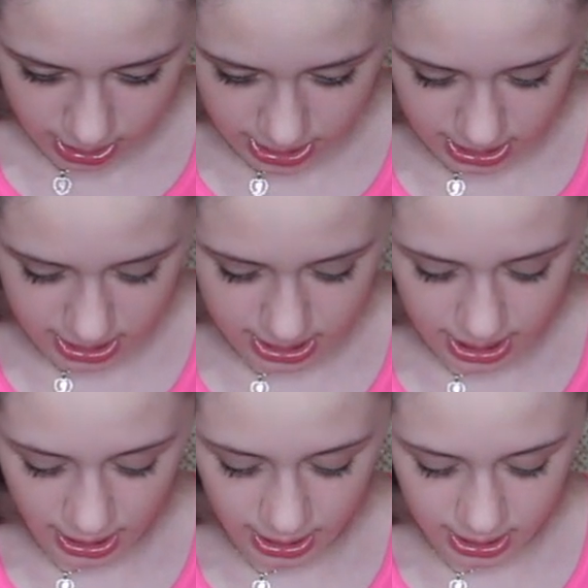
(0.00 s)
It says
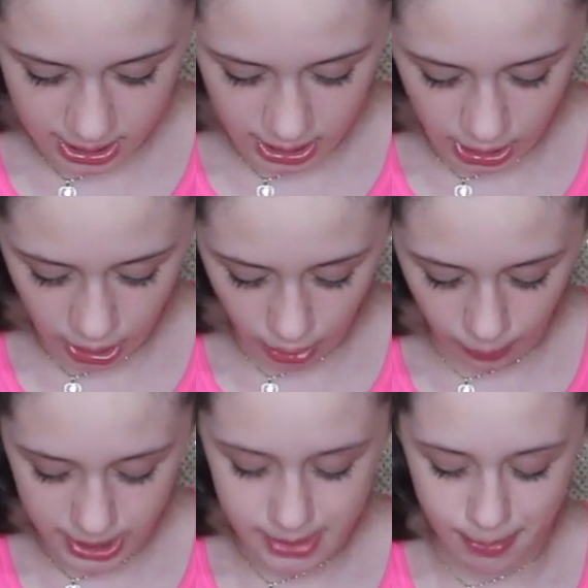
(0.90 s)
Canon
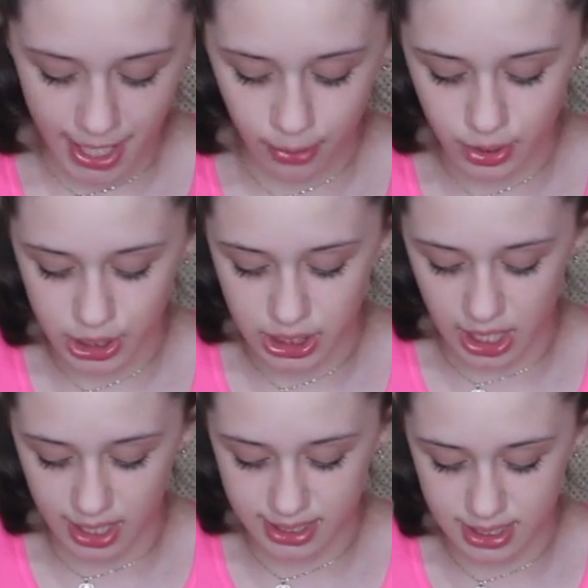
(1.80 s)
EOS
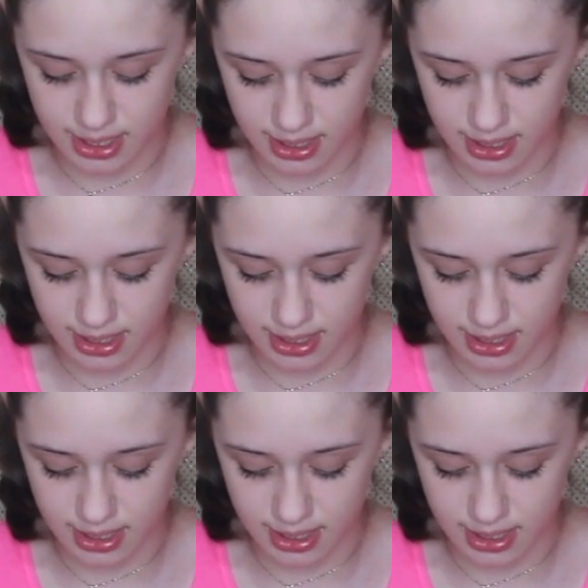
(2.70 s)
PowerShot